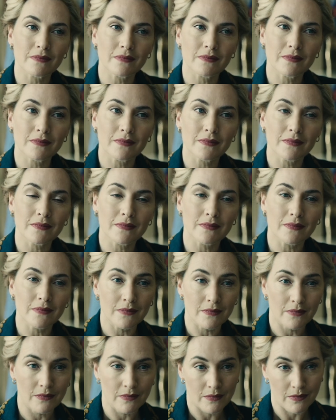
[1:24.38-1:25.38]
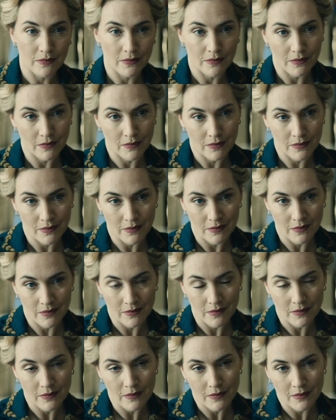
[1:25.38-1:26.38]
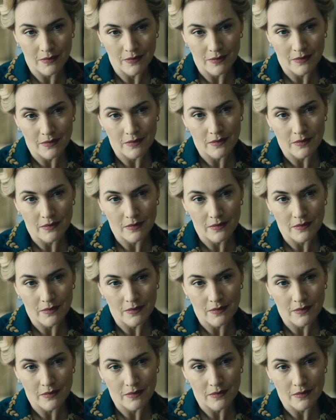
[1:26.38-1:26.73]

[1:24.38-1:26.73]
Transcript: (no one is talking)